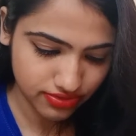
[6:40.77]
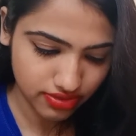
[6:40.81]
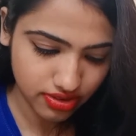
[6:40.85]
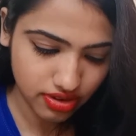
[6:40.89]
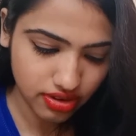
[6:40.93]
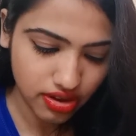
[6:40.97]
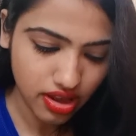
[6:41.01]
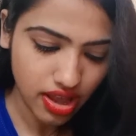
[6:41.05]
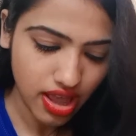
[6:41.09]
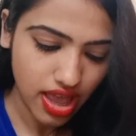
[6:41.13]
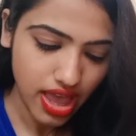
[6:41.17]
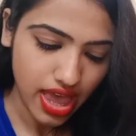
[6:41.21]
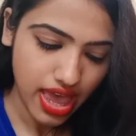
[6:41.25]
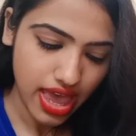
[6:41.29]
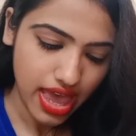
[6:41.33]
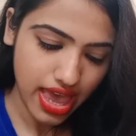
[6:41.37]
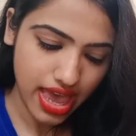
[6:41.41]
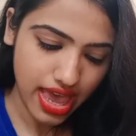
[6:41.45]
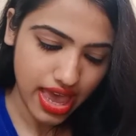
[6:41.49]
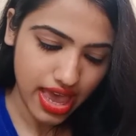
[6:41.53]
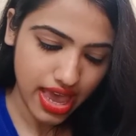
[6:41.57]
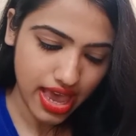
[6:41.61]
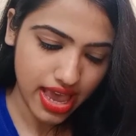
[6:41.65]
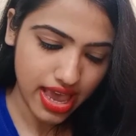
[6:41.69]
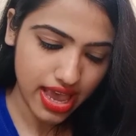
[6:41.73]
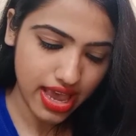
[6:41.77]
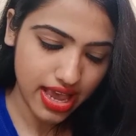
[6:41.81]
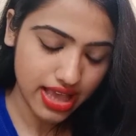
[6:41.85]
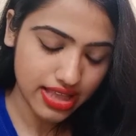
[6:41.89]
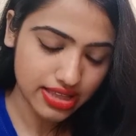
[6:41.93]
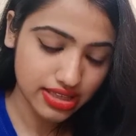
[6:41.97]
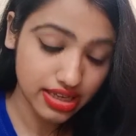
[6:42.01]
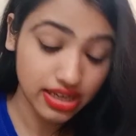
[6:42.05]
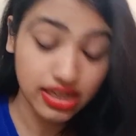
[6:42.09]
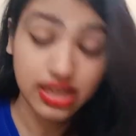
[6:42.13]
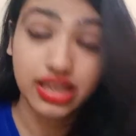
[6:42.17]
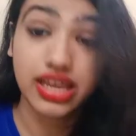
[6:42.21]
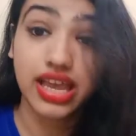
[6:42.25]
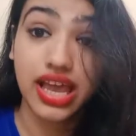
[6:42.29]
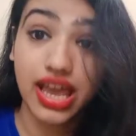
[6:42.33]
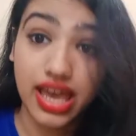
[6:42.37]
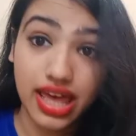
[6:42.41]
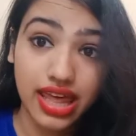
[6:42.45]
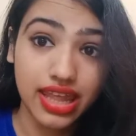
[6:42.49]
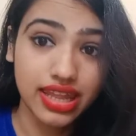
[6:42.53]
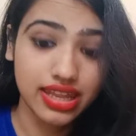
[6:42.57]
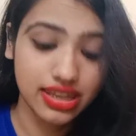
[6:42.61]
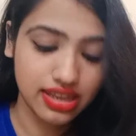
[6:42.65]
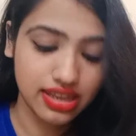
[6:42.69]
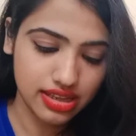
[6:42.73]
And
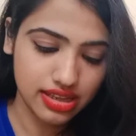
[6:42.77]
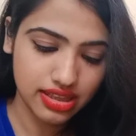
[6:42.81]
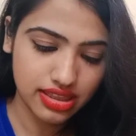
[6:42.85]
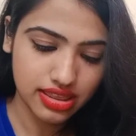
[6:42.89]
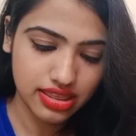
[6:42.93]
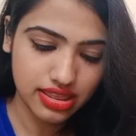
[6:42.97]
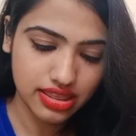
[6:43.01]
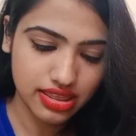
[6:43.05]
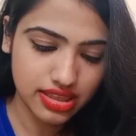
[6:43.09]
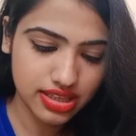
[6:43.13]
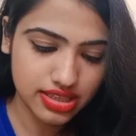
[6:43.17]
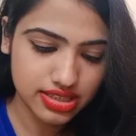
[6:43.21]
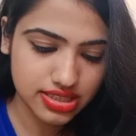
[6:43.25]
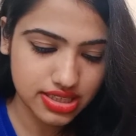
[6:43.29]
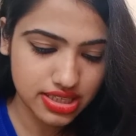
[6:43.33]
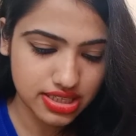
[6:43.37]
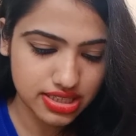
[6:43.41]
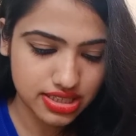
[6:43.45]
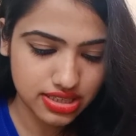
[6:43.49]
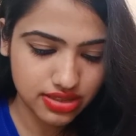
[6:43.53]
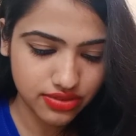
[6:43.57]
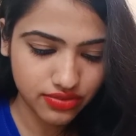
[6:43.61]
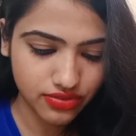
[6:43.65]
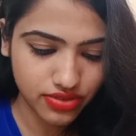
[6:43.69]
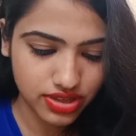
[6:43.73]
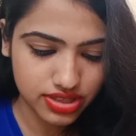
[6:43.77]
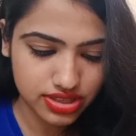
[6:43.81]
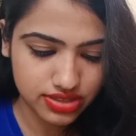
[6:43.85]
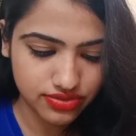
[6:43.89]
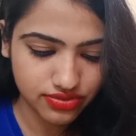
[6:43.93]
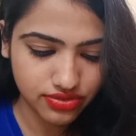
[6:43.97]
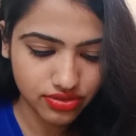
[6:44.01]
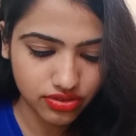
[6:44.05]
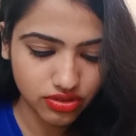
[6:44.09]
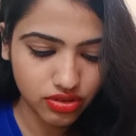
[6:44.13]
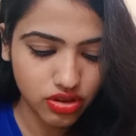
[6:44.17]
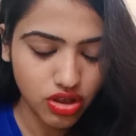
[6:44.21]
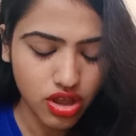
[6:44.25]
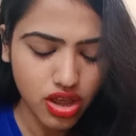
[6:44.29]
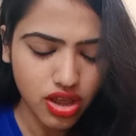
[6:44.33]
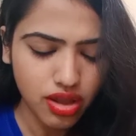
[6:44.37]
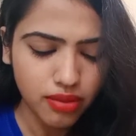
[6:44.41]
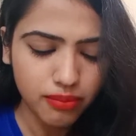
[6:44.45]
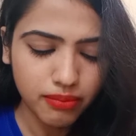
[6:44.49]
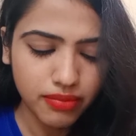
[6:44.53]
again, this is the wonderful.